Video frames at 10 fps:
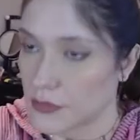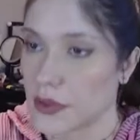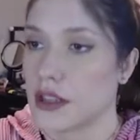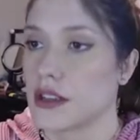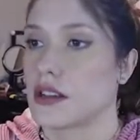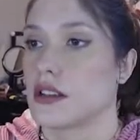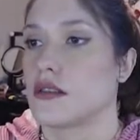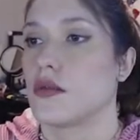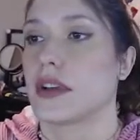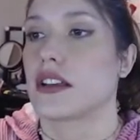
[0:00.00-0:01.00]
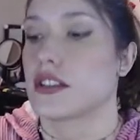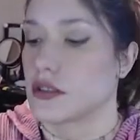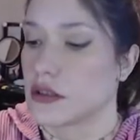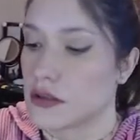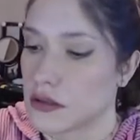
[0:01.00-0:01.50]
Oh my gosh,
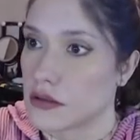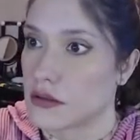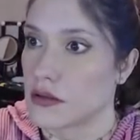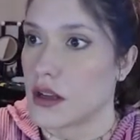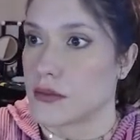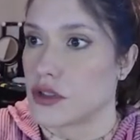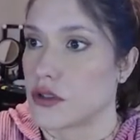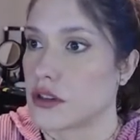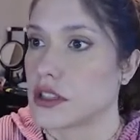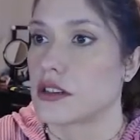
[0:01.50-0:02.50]
I'm struggling.